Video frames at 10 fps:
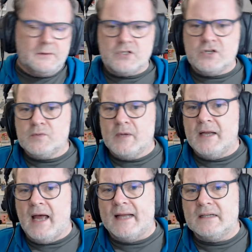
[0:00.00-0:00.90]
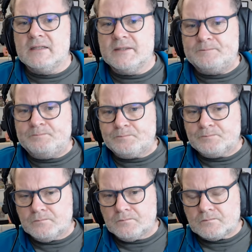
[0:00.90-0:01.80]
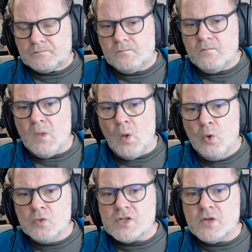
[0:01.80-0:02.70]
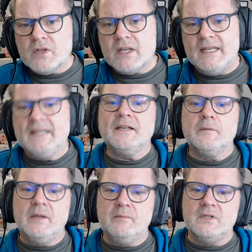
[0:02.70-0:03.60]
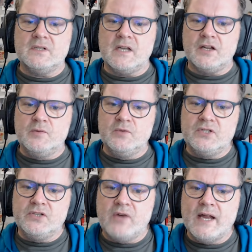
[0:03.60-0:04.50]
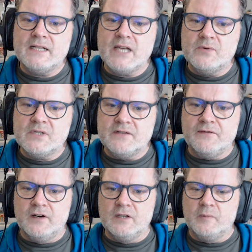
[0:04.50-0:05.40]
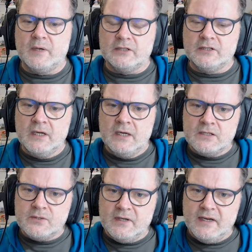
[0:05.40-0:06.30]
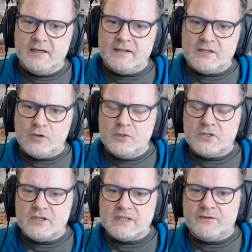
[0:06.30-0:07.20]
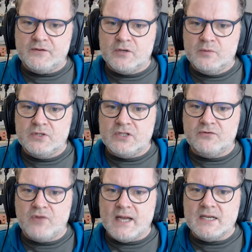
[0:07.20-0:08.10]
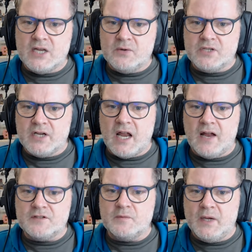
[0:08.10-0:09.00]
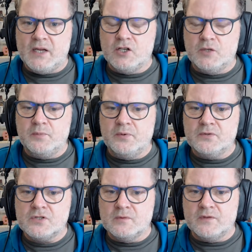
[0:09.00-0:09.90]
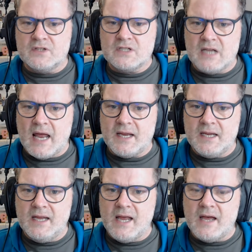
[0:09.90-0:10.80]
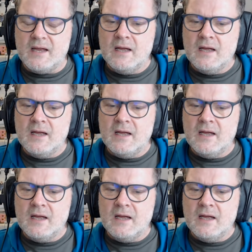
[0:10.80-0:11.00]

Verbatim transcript: excuse me, and also the key commitments that community radio is defined by. So it, it's almost as if community radio is going to have to pick up some of the slack here